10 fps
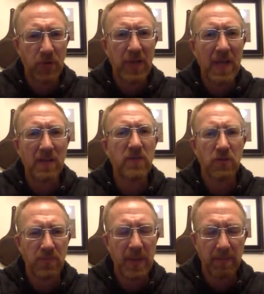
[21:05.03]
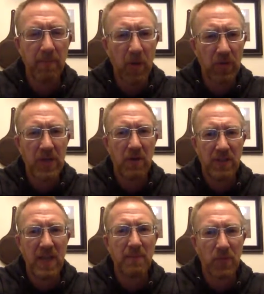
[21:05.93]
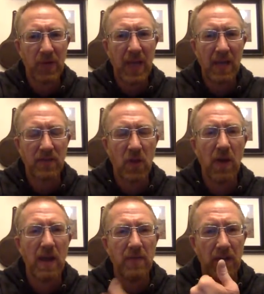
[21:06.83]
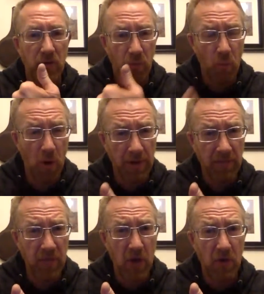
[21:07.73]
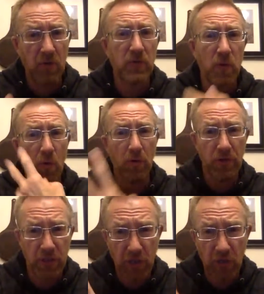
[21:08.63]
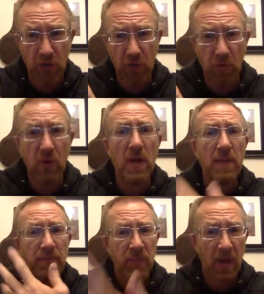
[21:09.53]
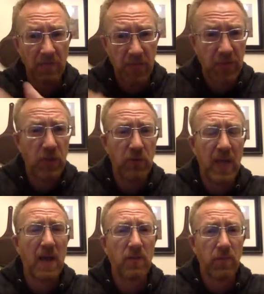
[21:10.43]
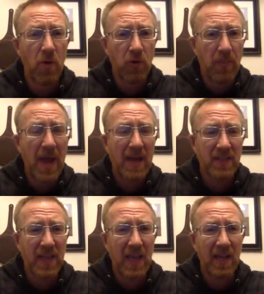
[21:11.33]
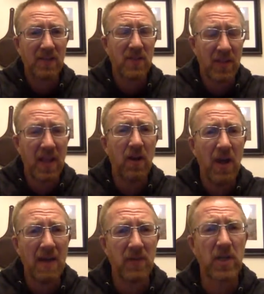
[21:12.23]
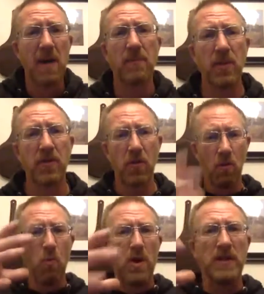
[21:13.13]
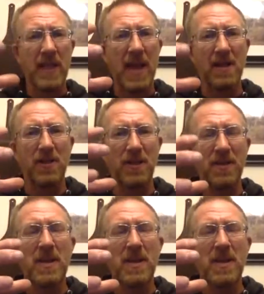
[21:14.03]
cans, those big military scepter cans. I'll have either one of those or 2 of the 2-gallon Rotopax cans. And then I'll have a couple of the 1-gallon,